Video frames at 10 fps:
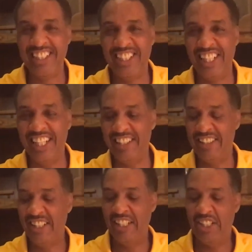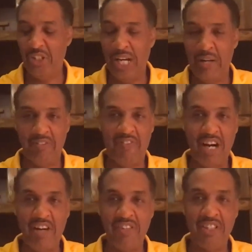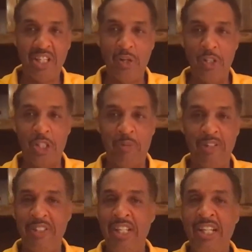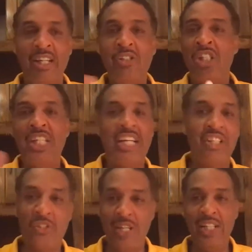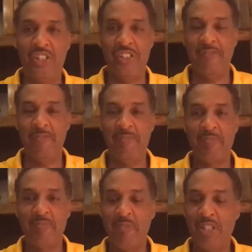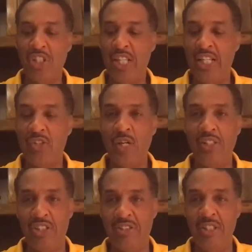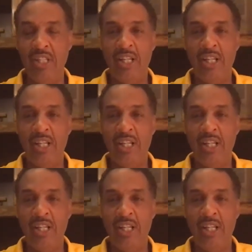see that? You have the Father, the Holy Spirit. You see that in the creation. You see that in the creation.